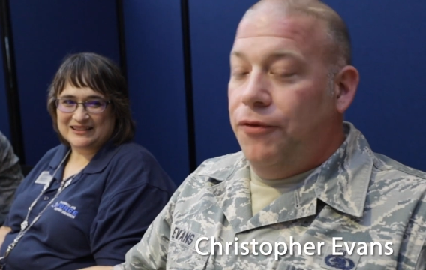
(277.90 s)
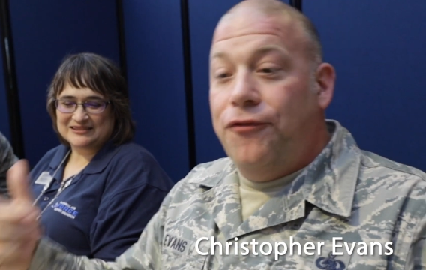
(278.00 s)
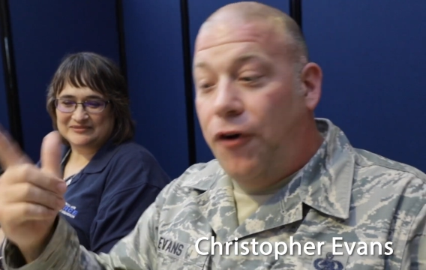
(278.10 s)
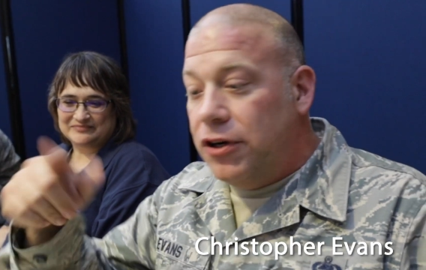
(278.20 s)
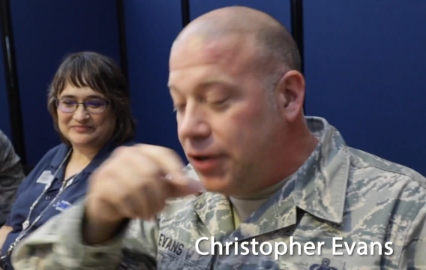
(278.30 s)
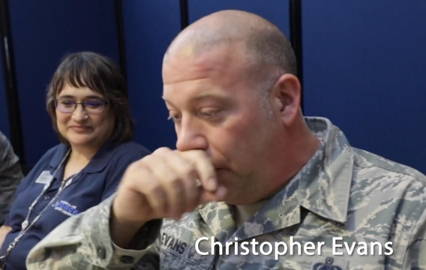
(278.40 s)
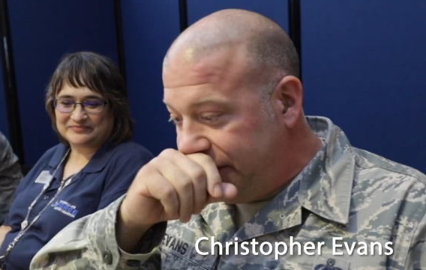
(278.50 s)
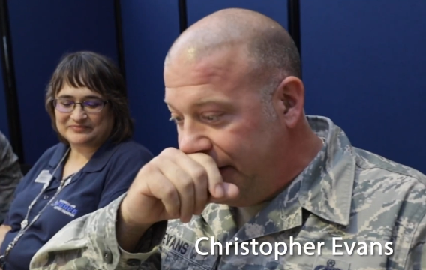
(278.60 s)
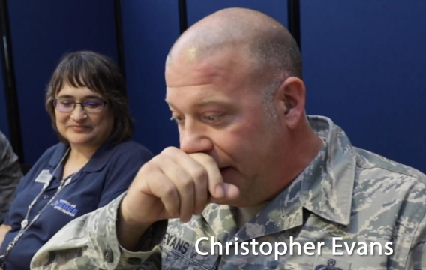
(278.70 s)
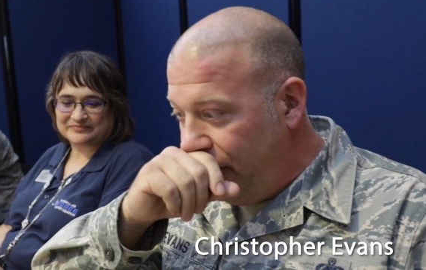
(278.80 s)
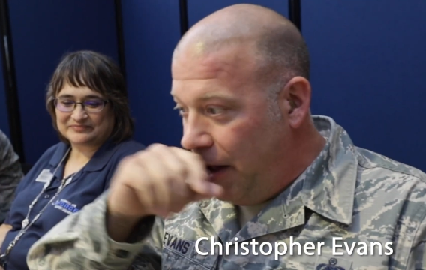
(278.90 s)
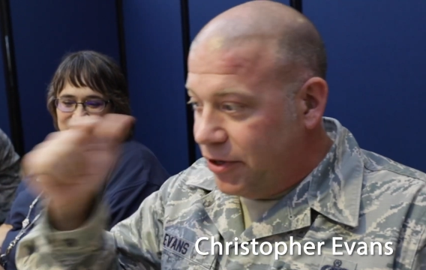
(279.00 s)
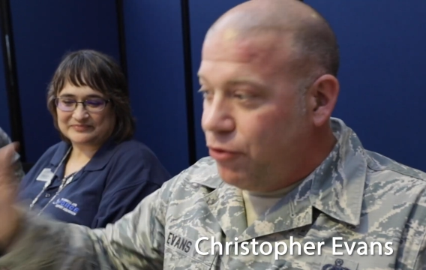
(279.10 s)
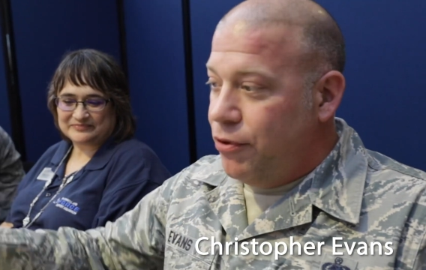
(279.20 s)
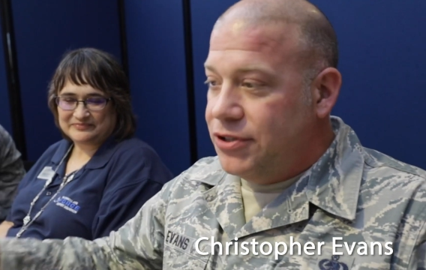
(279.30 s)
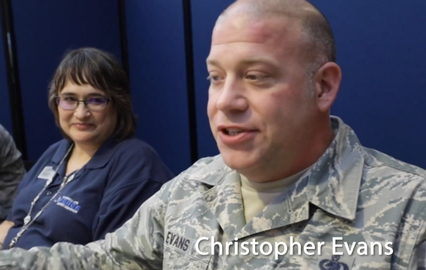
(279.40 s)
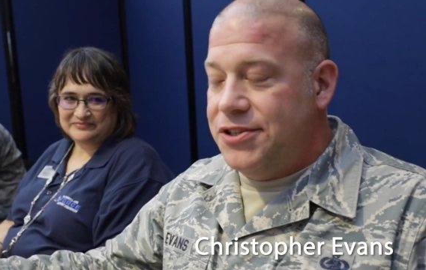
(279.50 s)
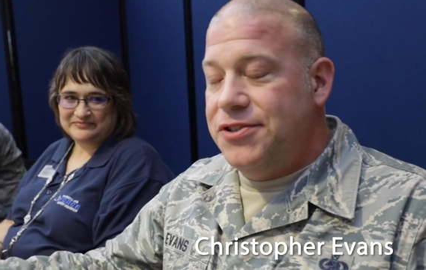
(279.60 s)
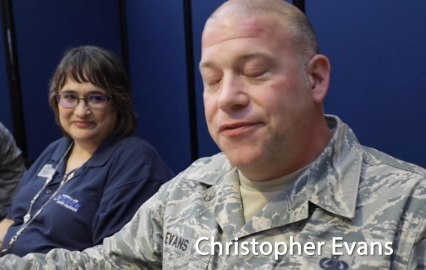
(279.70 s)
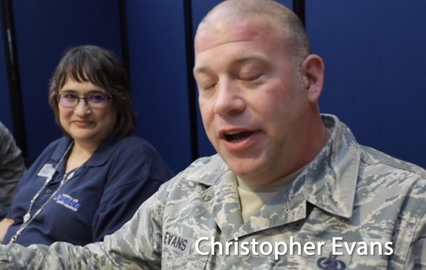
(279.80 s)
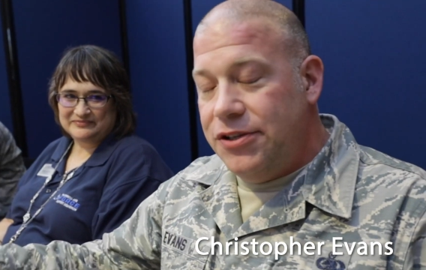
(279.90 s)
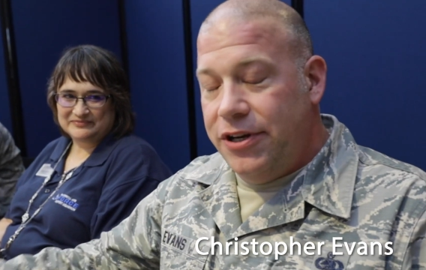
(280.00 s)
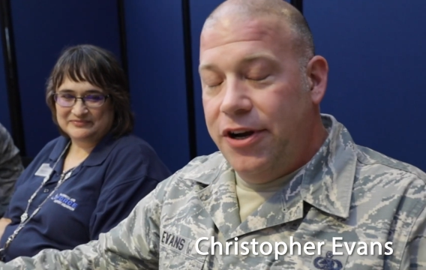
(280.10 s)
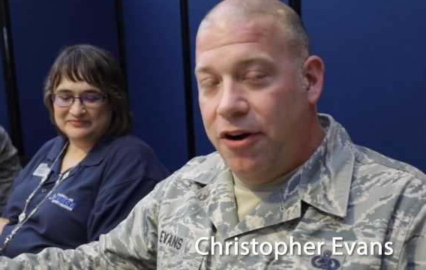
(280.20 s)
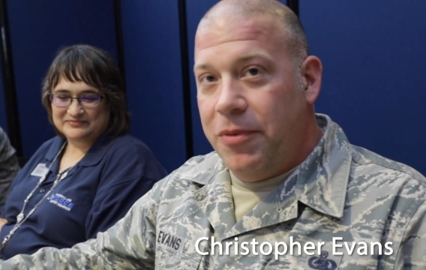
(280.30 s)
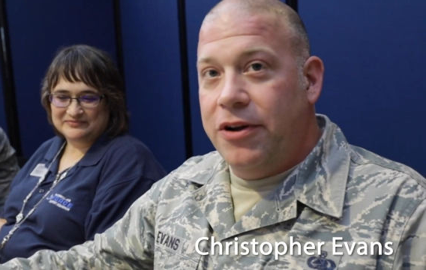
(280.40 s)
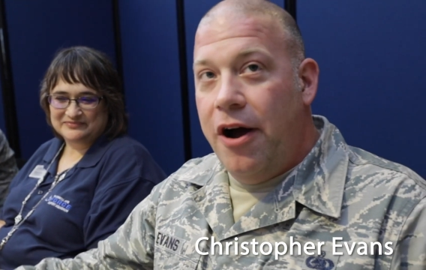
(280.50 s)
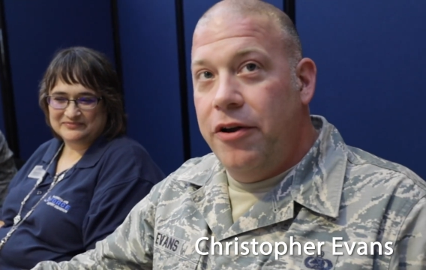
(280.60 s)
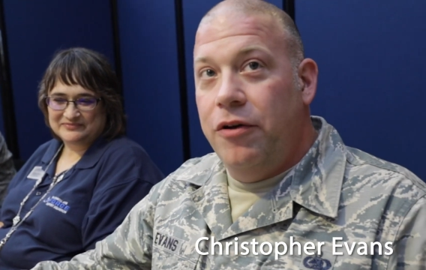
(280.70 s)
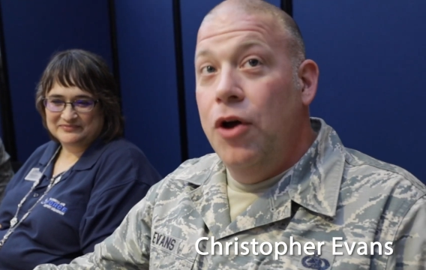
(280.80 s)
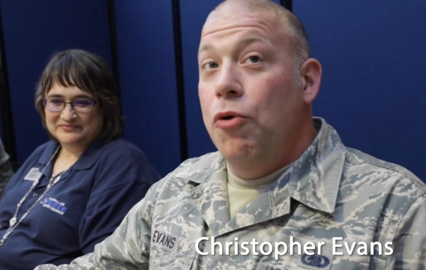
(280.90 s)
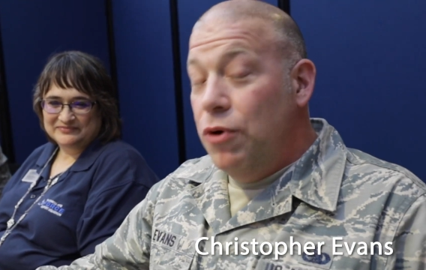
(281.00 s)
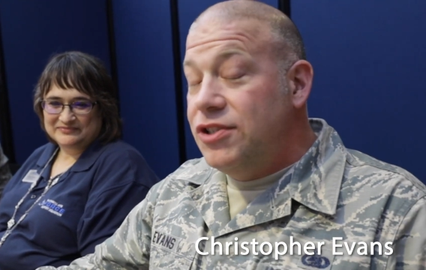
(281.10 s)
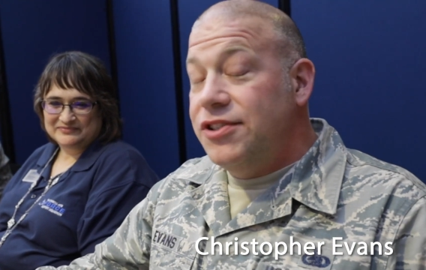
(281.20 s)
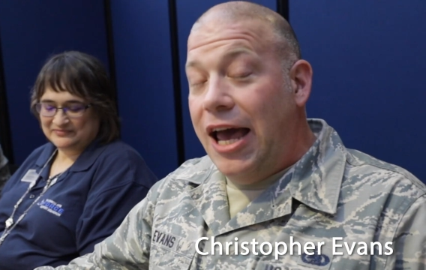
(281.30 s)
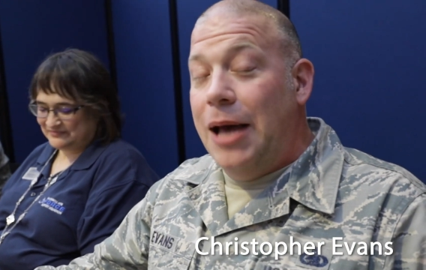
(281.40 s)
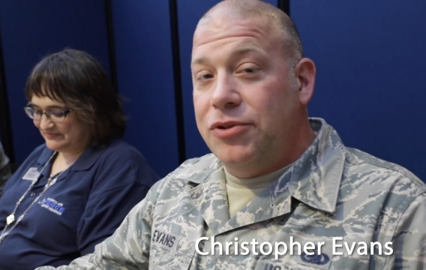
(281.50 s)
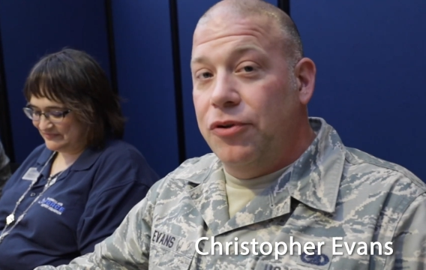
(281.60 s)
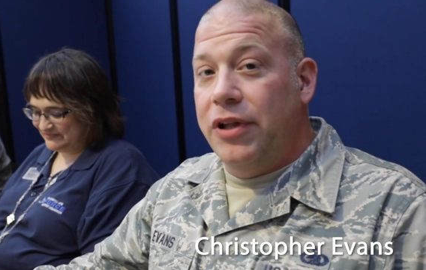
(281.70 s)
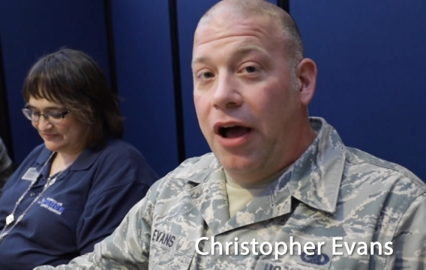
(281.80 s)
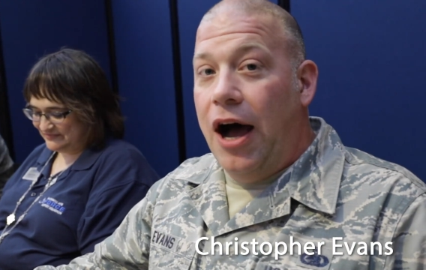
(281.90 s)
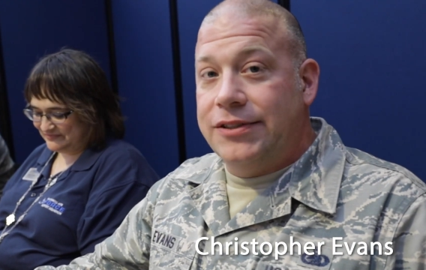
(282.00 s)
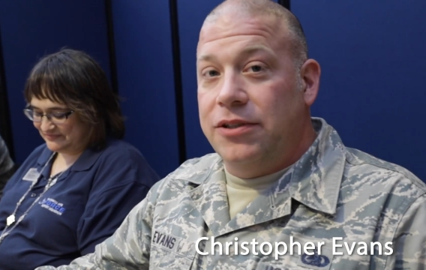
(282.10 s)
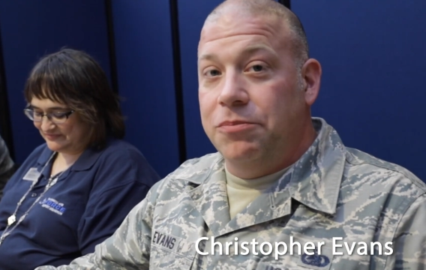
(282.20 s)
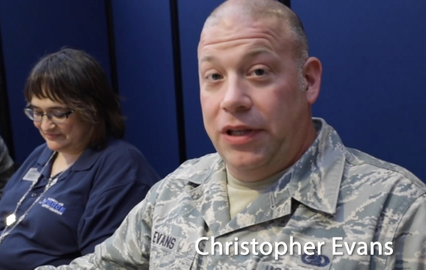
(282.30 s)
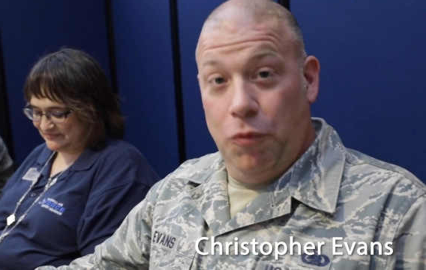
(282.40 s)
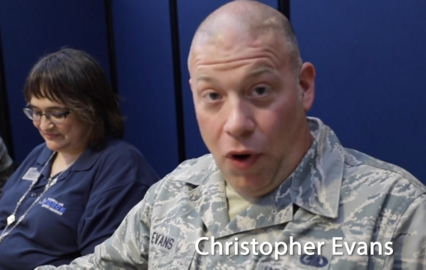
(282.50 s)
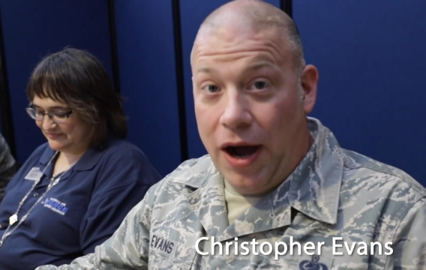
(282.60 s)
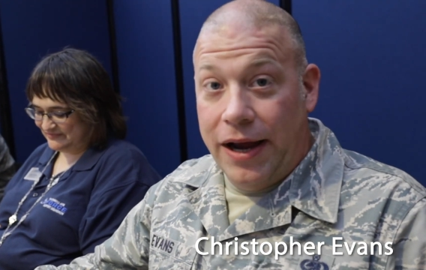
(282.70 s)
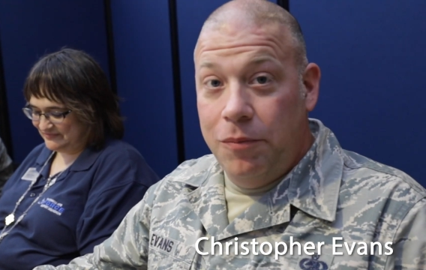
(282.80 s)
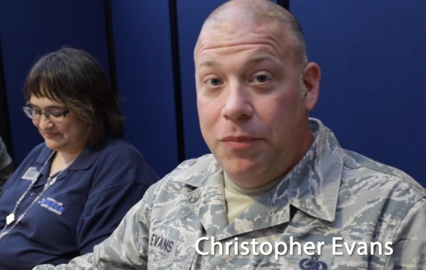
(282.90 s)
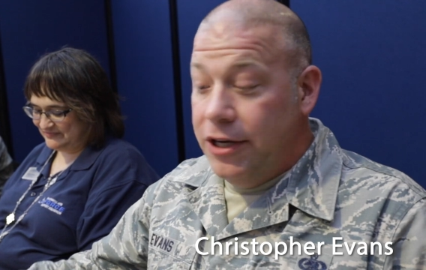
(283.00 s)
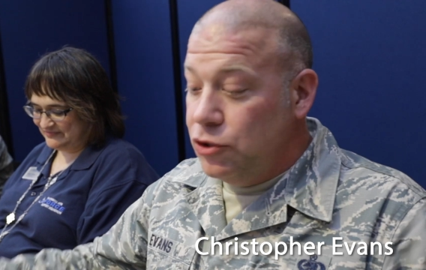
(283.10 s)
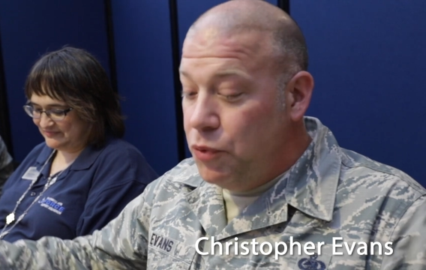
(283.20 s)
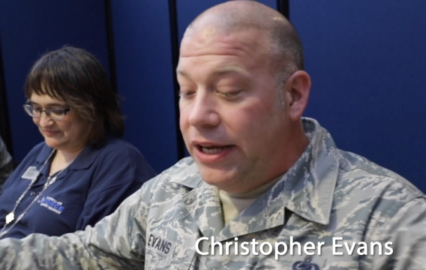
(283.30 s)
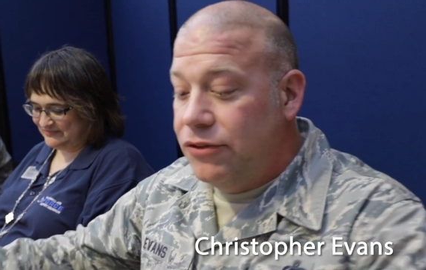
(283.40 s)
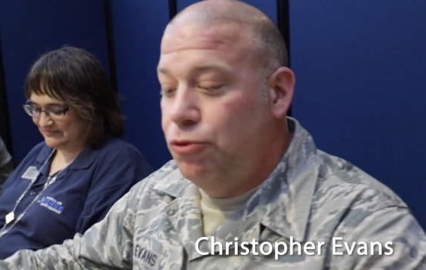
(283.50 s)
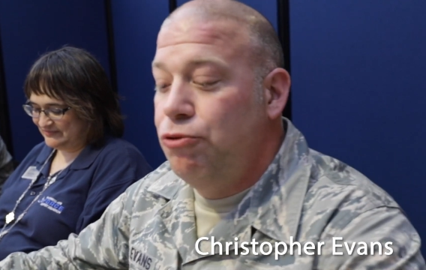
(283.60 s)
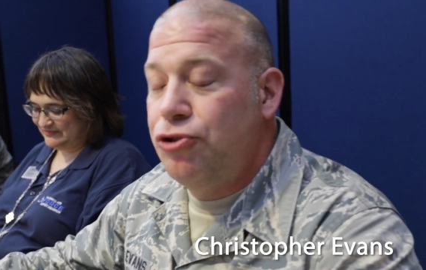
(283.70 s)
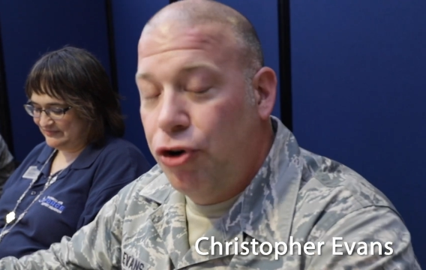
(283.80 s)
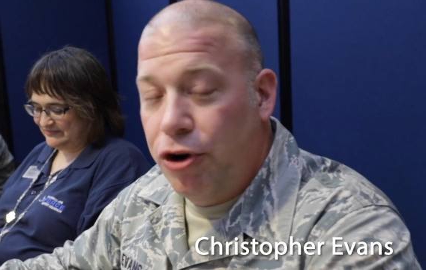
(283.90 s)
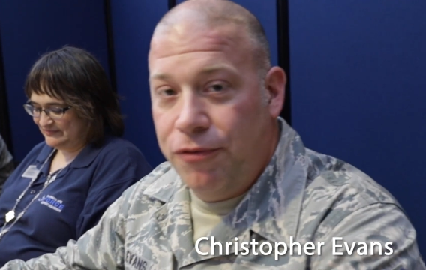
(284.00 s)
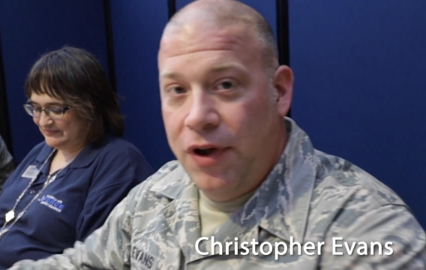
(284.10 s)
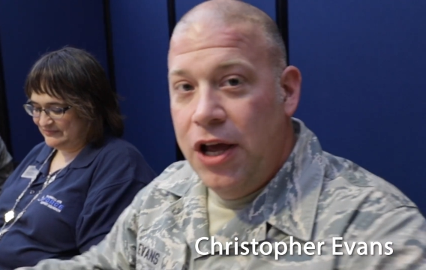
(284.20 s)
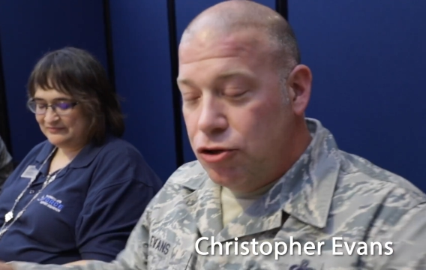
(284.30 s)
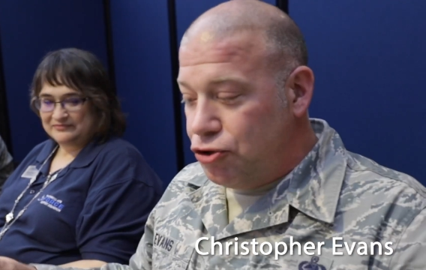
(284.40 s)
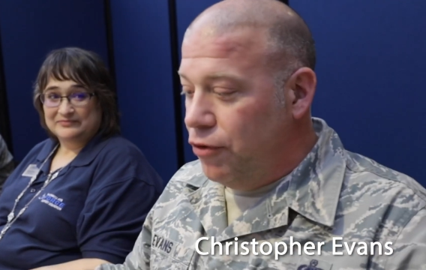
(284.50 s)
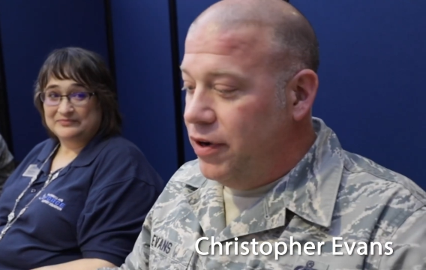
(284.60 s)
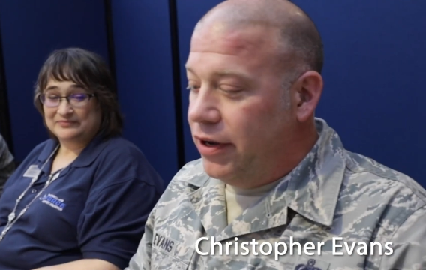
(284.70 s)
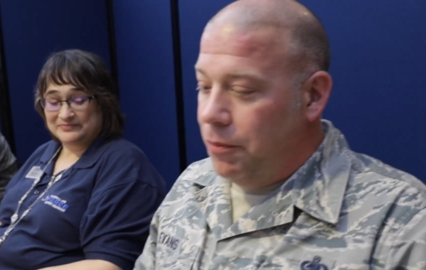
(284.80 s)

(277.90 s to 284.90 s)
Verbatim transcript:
Speaker 1: Well, first I will tell you I'm the Career Assistance Advisor here in McConnell, which is absolutely awesome. Why? Because we get to serve. Serve in a